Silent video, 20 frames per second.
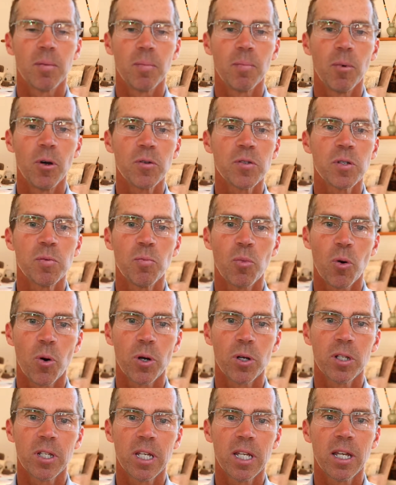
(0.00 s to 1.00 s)
most
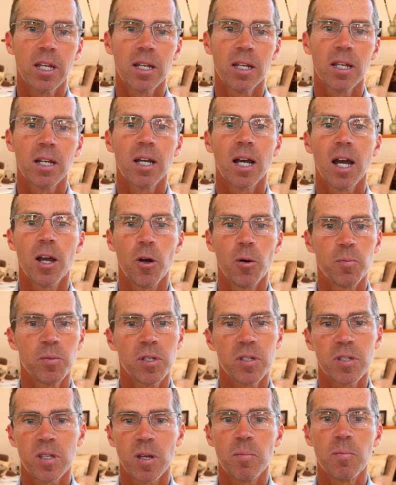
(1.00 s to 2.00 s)
importantly, I hope
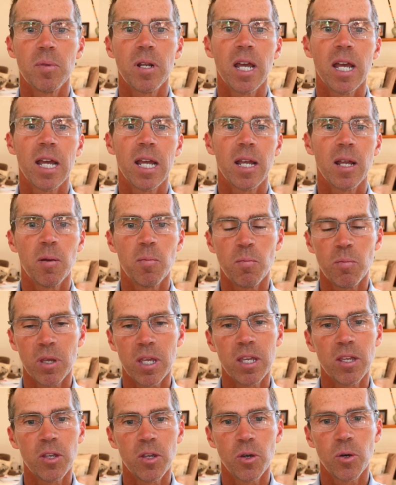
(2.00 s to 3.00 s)
to someday
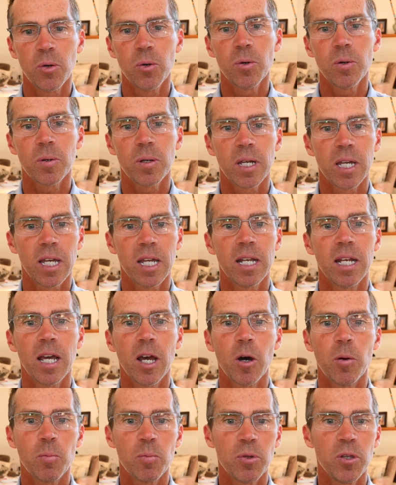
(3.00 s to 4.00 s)
meet you and
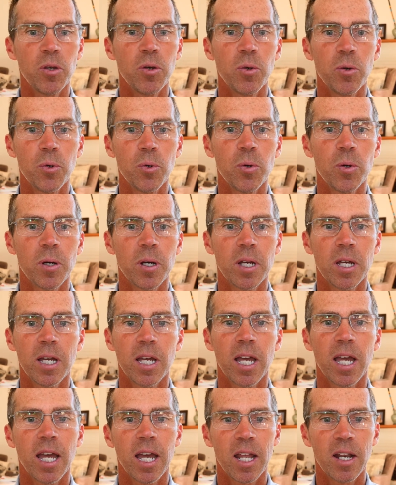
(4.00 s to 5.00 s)
help you
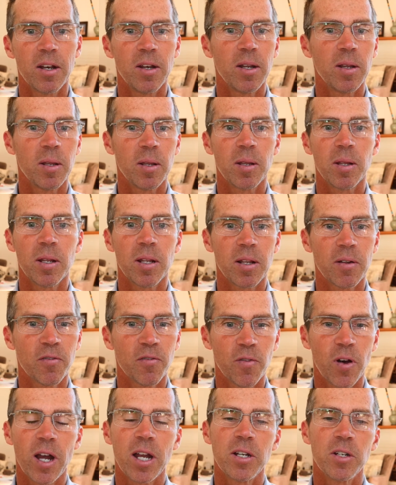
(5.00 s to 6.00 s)
and
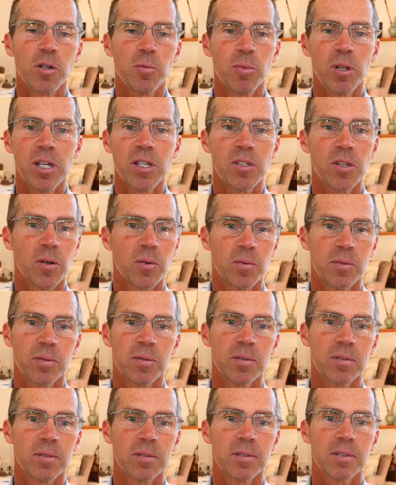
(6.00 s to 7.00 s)
find your play zone.
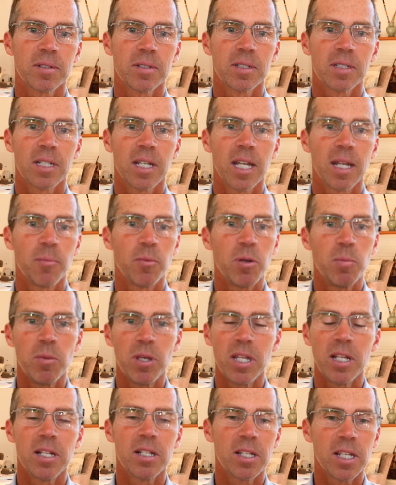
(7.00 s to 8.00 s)
And we
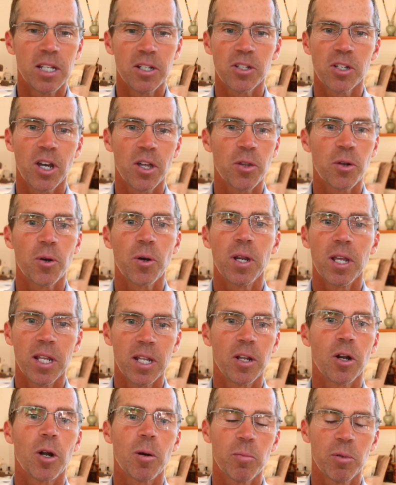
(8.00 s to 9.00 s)
meet each other
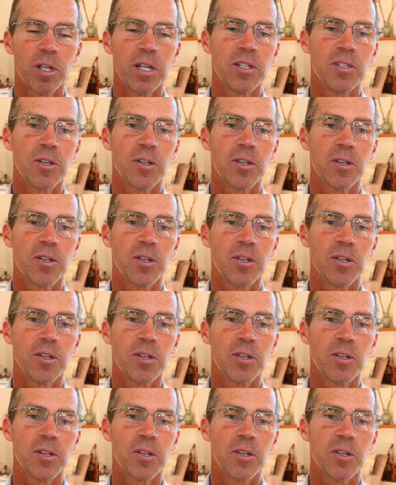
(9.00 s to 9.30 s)
in our play